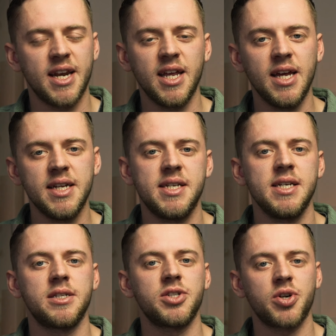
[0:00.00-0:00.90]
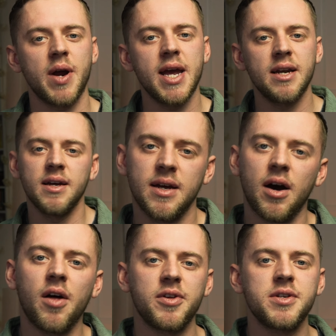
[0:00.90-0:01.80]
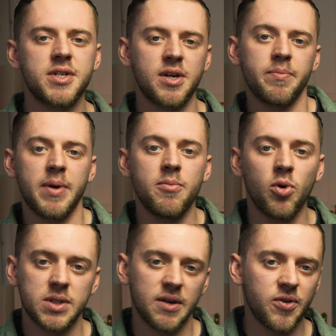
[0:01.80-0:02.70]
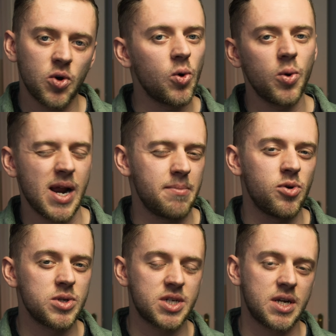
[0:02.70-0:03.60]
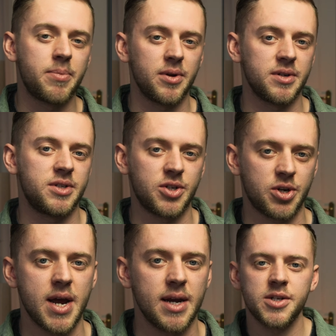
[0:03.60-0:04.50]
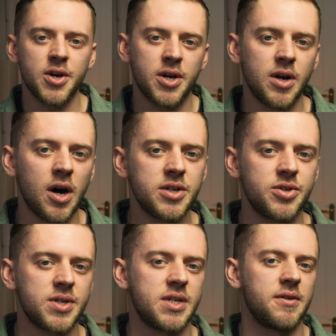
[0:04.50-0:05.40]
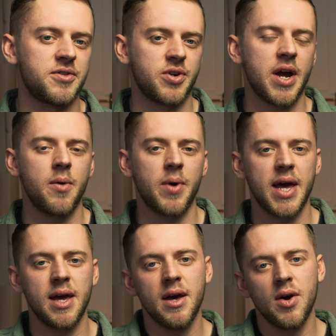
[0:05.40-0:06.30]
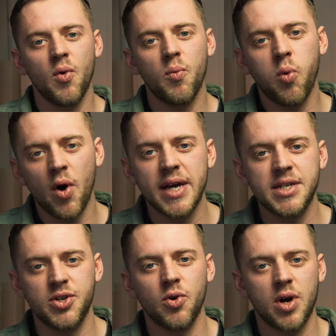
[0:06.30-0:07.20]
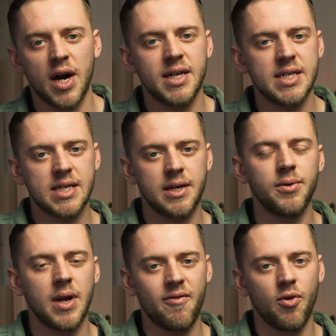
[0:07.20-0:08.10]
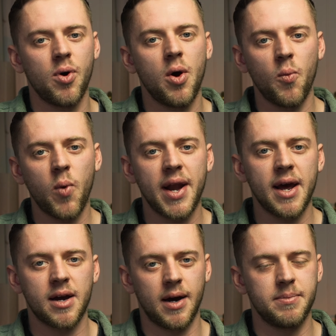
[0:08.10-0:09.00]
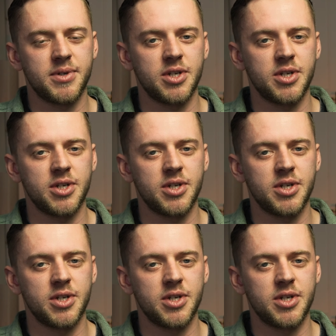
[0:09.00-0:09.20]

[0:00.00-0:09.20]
and easy to train, others can be more difficult and more stubborn to train. So you can ask yourself straight away, what is your kind of skill level when it comes